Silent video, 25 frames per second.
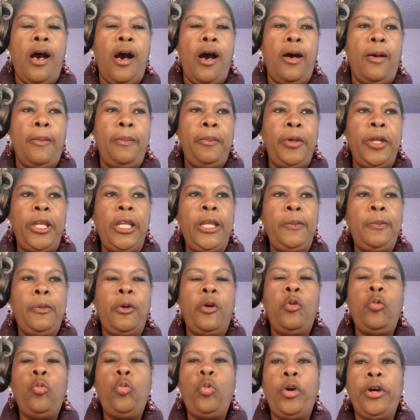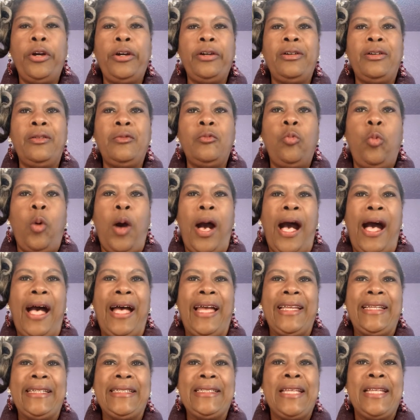of people
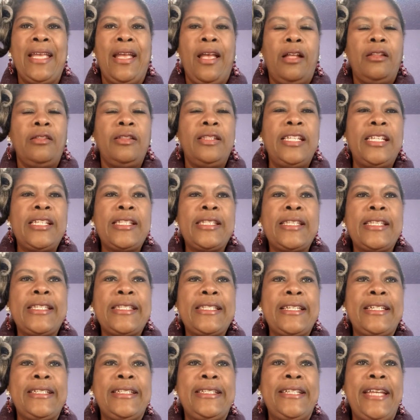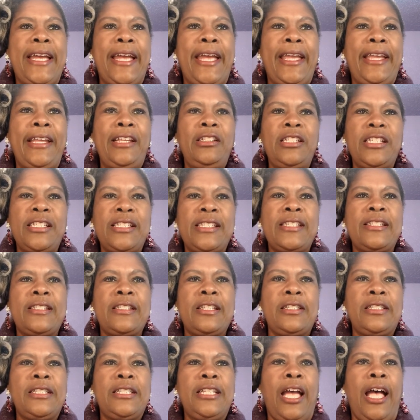worldwide. This is a day, this is
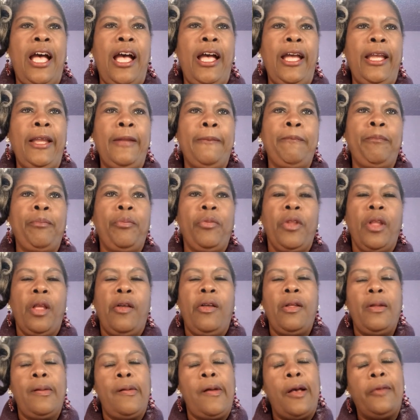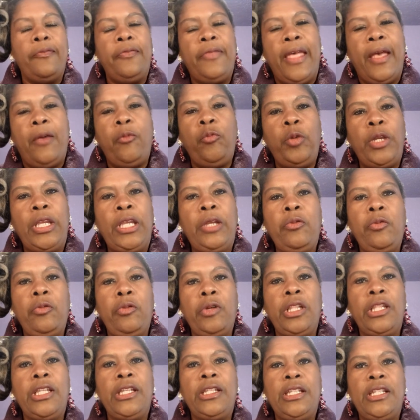a time uh, that we
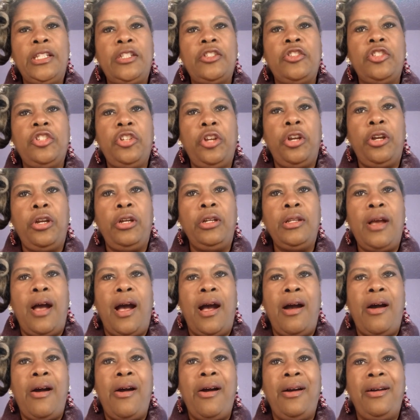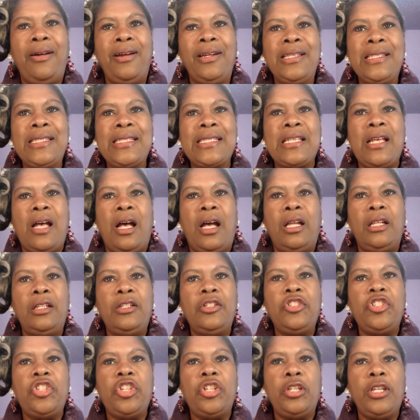really need to turn our hearts
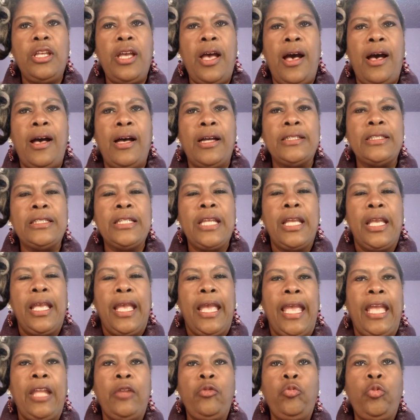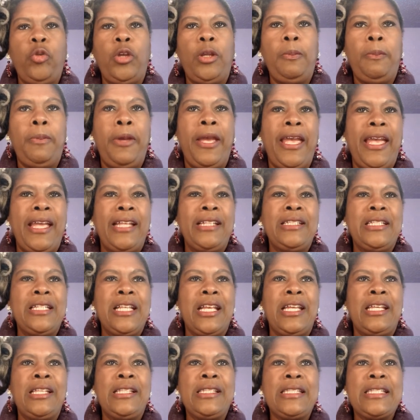unto God and
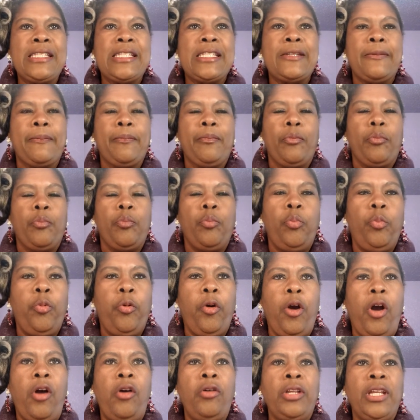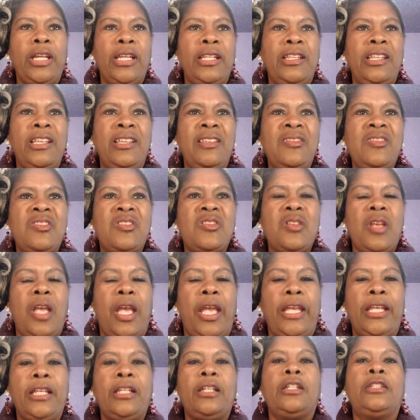repentance, brokenness,
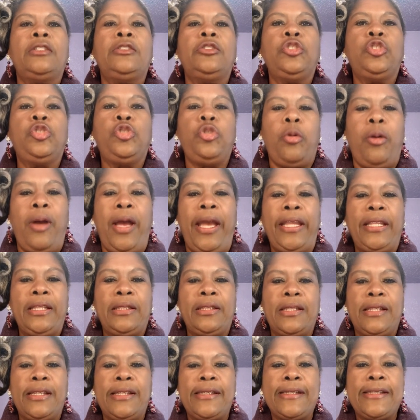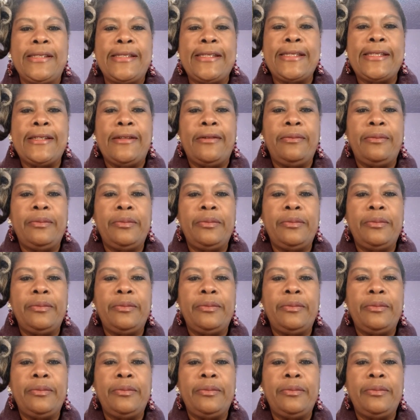and contriteness.